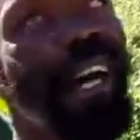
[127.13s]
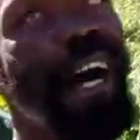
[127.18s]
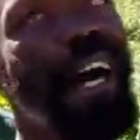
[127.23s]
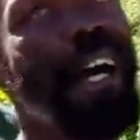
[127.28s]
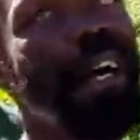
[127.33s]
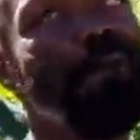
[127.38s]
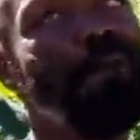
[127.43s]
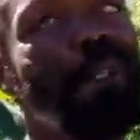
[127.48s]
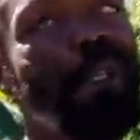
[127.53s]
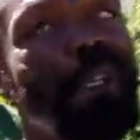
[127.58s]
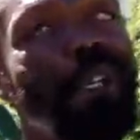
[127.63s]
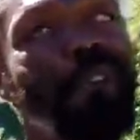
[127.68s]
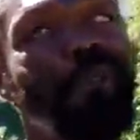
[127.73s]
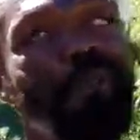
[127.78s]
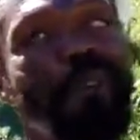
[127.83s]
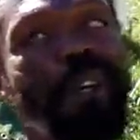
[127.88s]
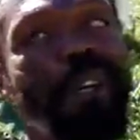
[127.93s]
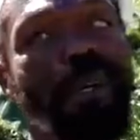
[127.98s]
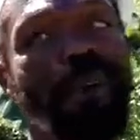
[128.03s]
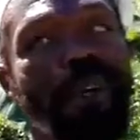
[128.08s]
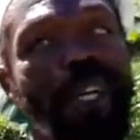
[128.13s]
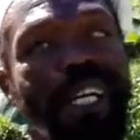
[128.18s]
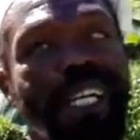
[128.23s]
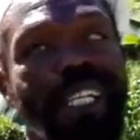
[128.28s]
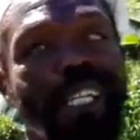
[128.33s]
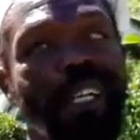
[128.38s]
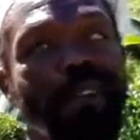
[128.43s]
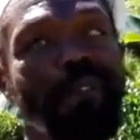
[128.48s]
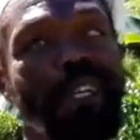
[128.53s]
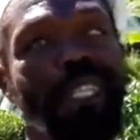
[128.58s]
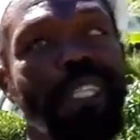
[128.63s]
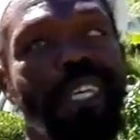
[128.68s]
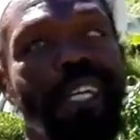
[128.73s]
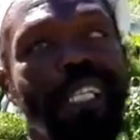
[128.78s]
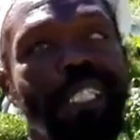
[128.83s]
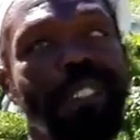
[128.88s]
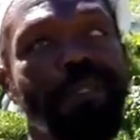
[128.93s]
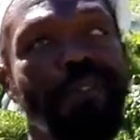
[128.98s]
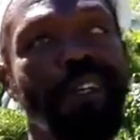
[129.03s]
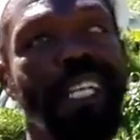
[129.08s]
I am doing very well, giving
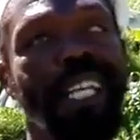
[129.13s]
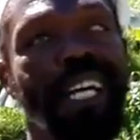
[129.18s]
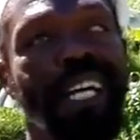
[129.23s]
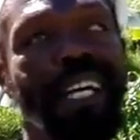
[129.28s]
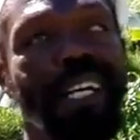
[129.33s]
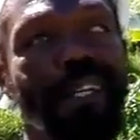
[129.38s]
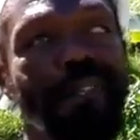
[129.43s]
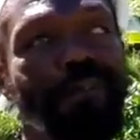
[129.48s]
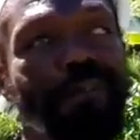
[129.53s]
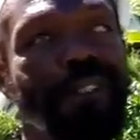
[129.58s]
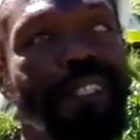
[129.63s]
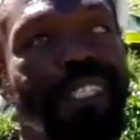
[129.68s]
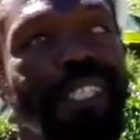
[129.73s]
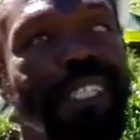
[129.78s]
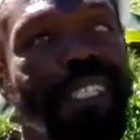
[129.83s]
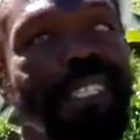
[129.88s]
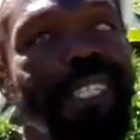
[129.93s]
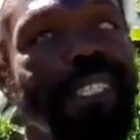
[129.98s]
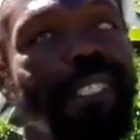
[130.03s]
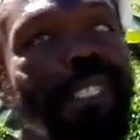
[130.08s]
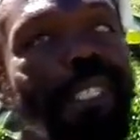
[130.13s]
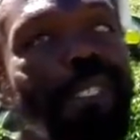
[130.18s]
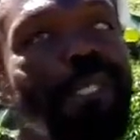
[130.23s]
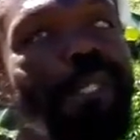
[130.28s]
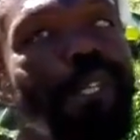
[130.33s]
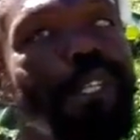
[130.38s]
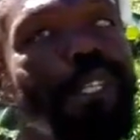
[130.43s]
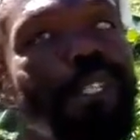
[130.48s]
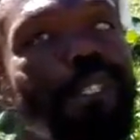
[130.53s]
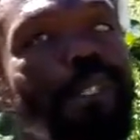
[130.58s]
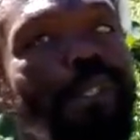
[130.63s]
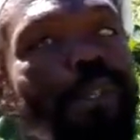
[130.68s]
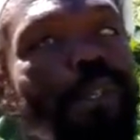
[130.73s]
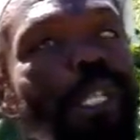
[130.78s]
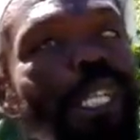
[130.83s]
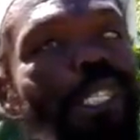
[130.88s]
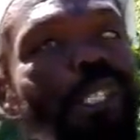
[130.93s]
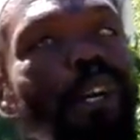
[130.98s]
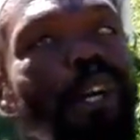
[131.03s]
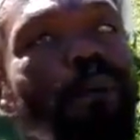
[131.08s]
thanks for life. This is yours
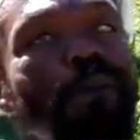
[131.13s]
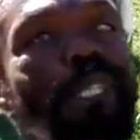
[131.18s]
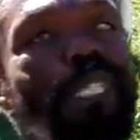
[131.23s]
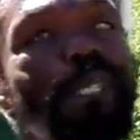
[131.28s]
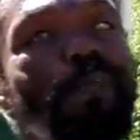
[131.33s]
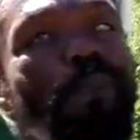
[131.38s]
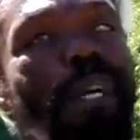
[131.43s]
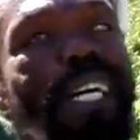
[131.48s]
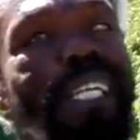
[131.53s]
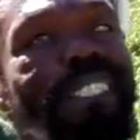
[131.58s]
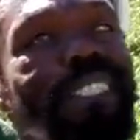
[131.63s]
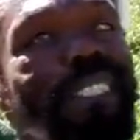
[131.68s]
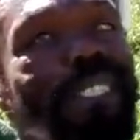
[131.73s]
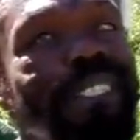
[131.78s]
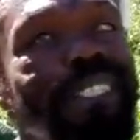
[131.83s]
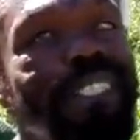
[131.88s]
truly, Norman Spence,